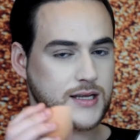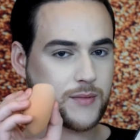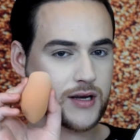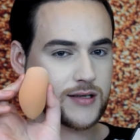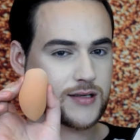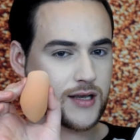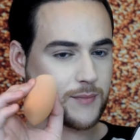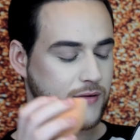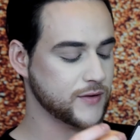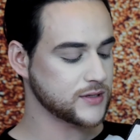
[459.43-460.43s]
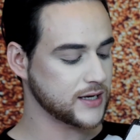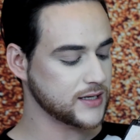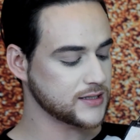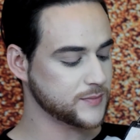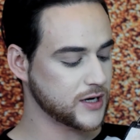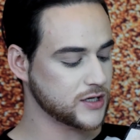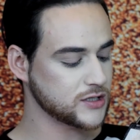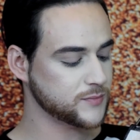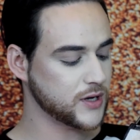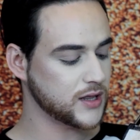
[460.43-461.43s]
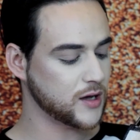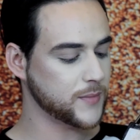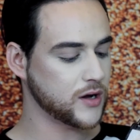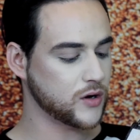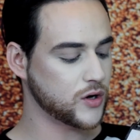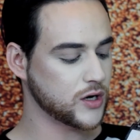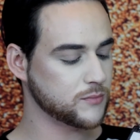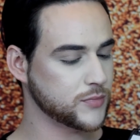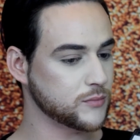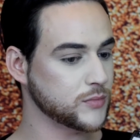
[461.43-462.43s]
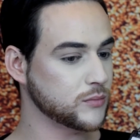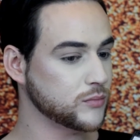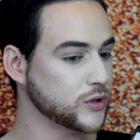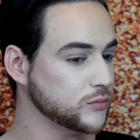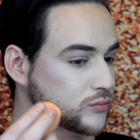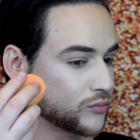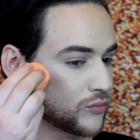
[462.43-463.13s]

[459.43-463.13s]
I'm going to take my Real Techniques sponge, put a little bit on, boom boom boom.